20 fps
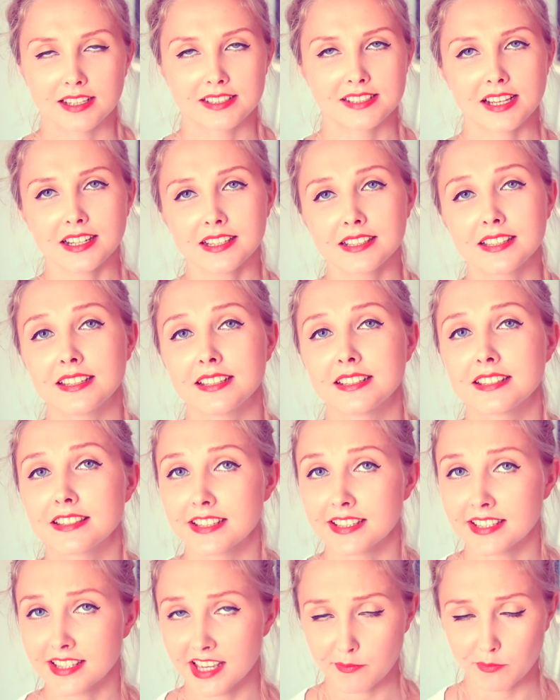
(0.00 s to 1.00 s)
Exactly in the
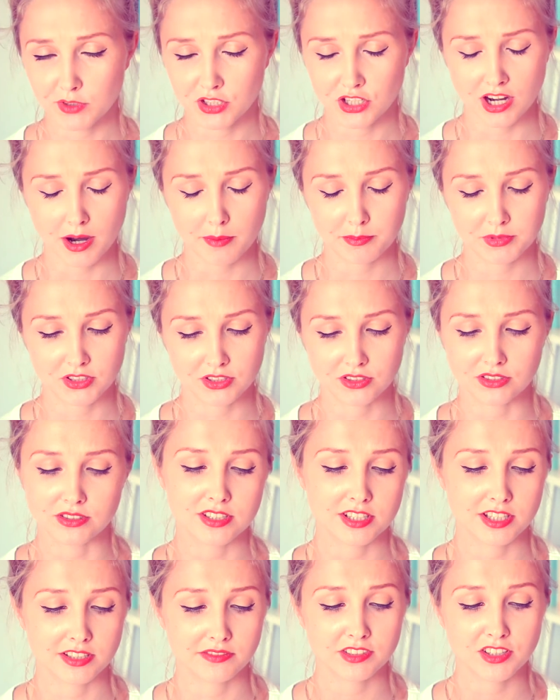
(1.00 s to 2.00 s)
same chapter,
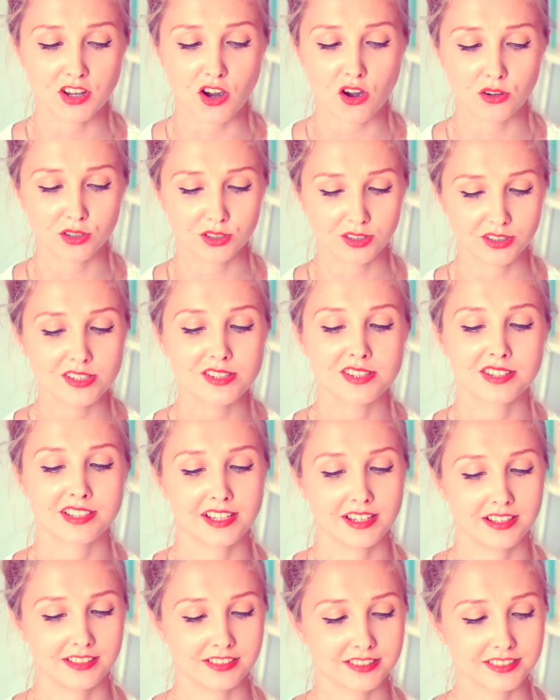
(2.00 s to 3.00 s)
Stephen Hawking
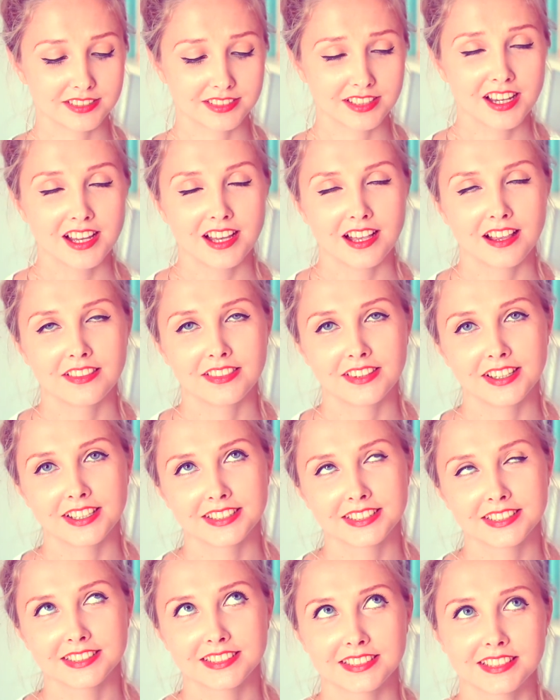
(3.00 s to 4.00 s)
tells
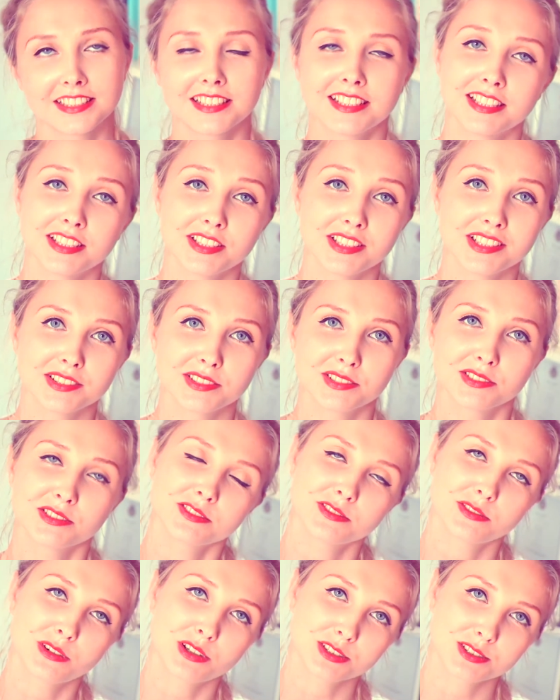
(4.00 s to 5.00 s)
that he
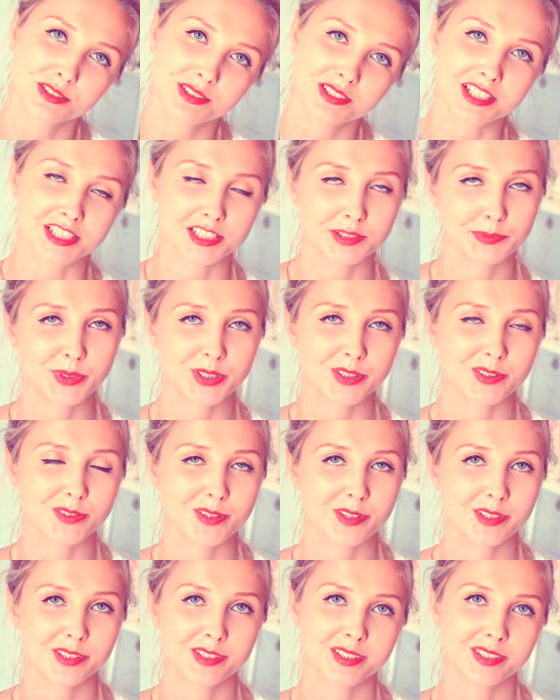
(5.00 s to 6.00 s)
was
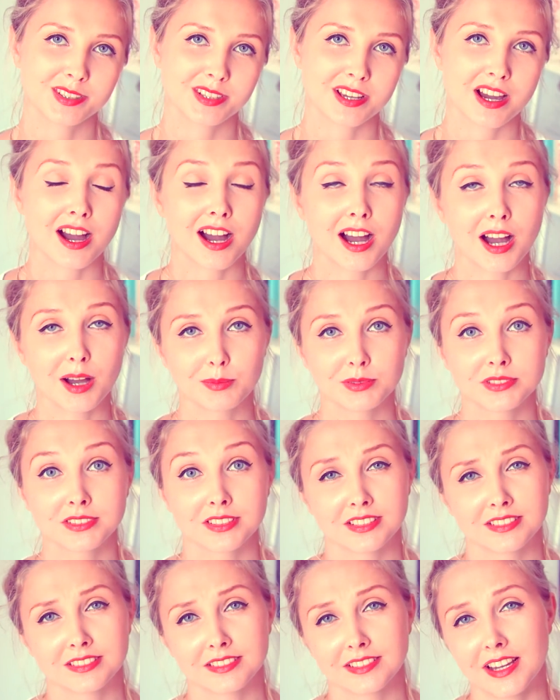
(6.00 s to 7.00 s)
experiencing ups
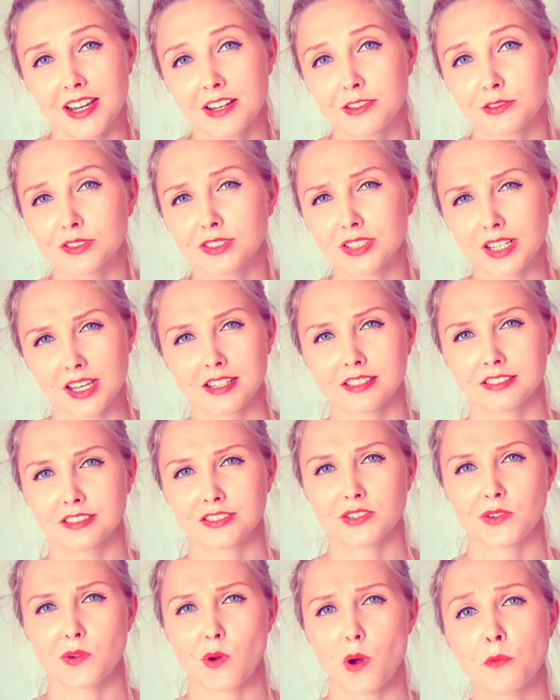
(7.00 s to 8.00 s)
and downs,
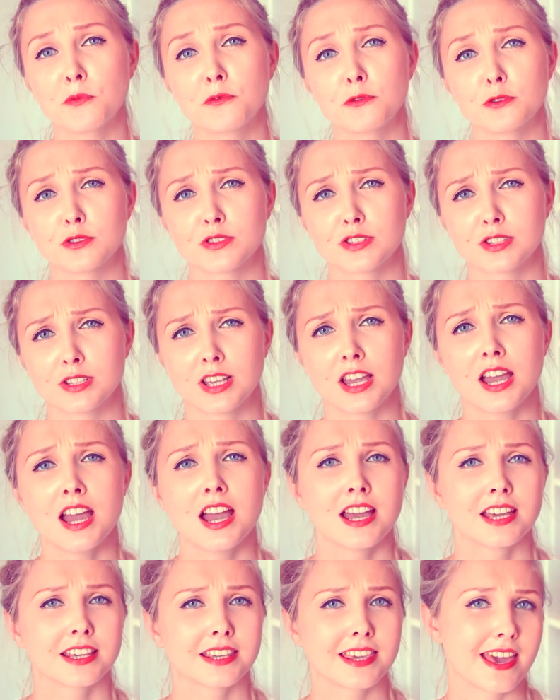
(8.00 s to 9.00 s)
and you obviously
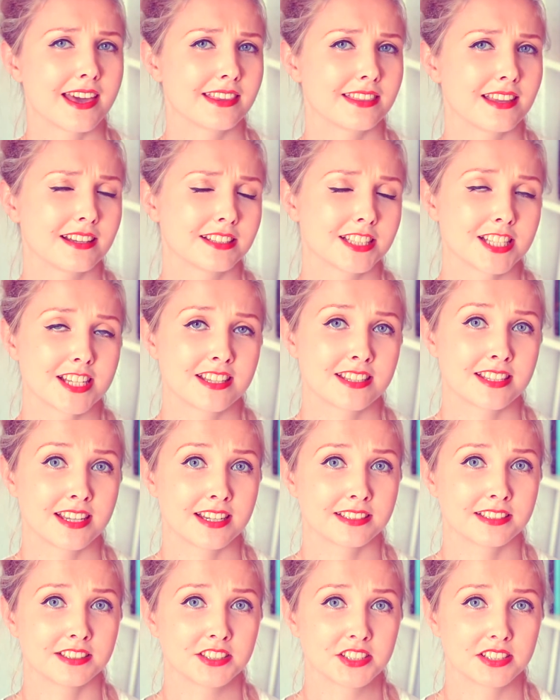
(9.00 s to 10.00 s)
can
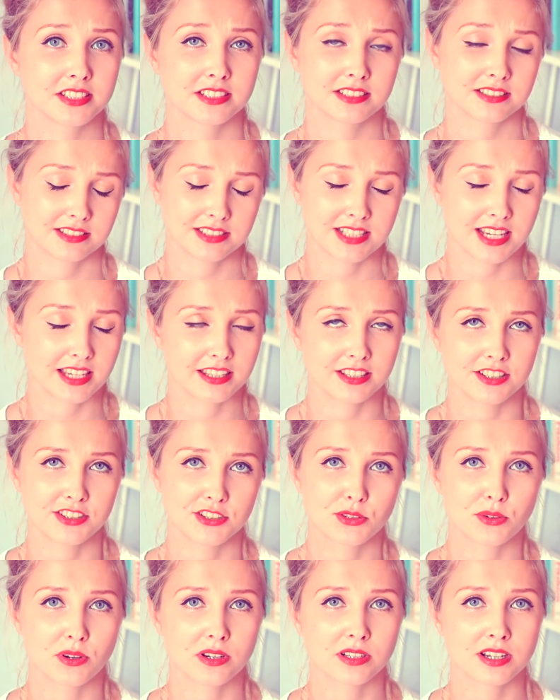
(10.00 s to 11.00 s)
understand it taking
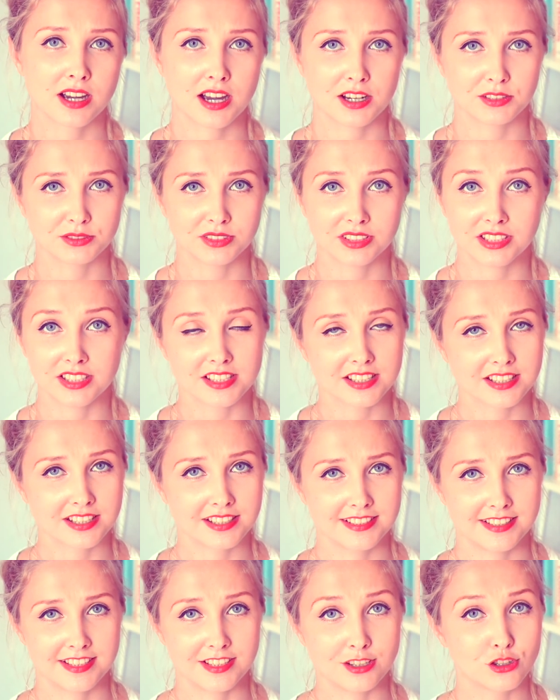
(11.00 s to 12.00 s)
into account his
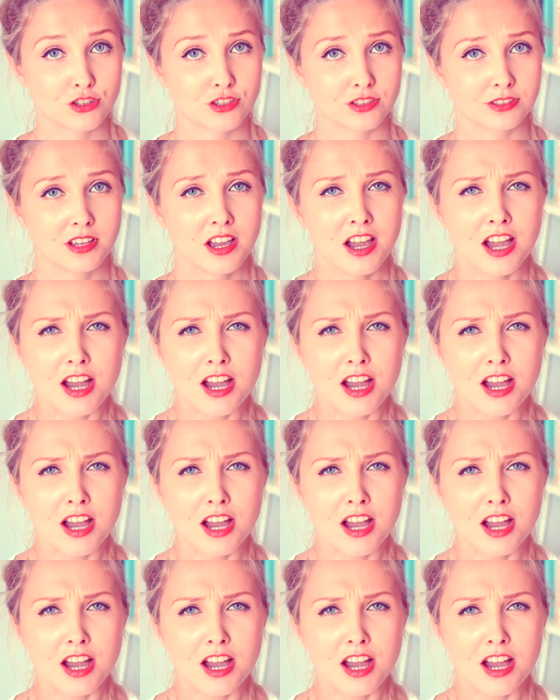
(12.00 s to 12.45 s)
condition.